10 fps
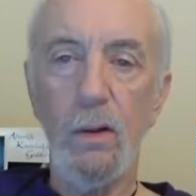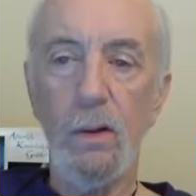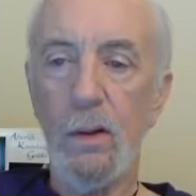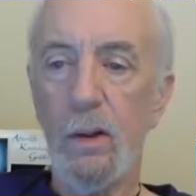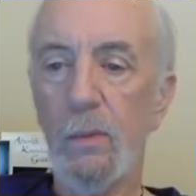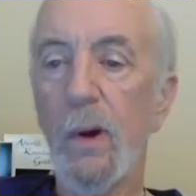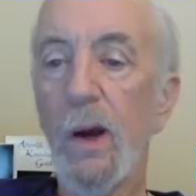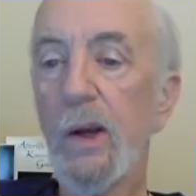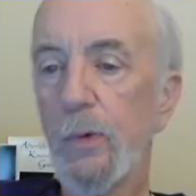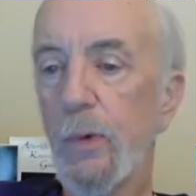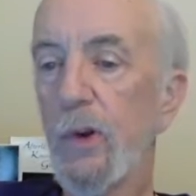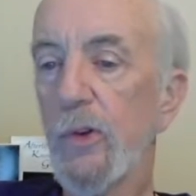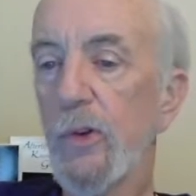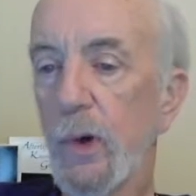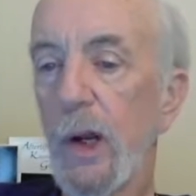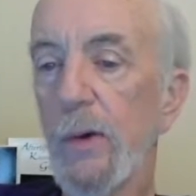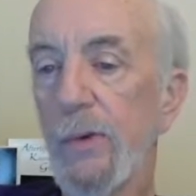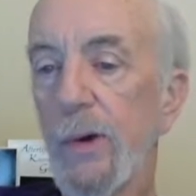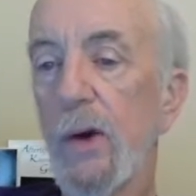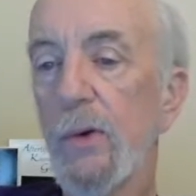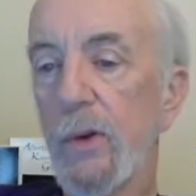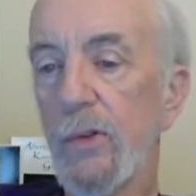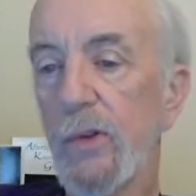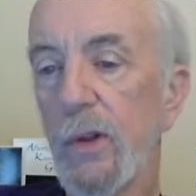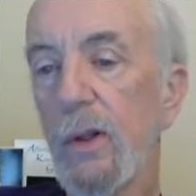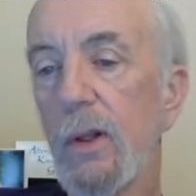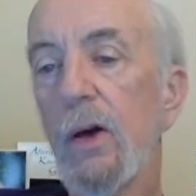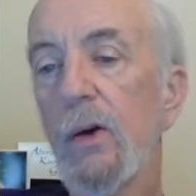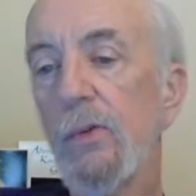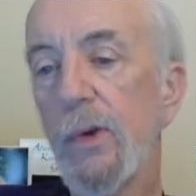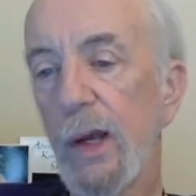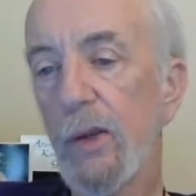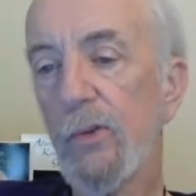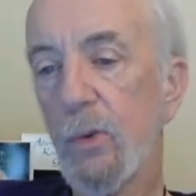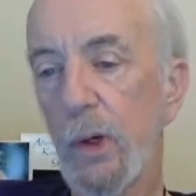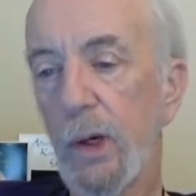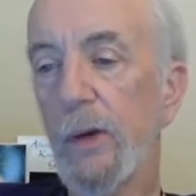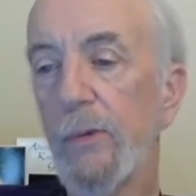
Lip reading: in my experience, what I've found is that love has a way,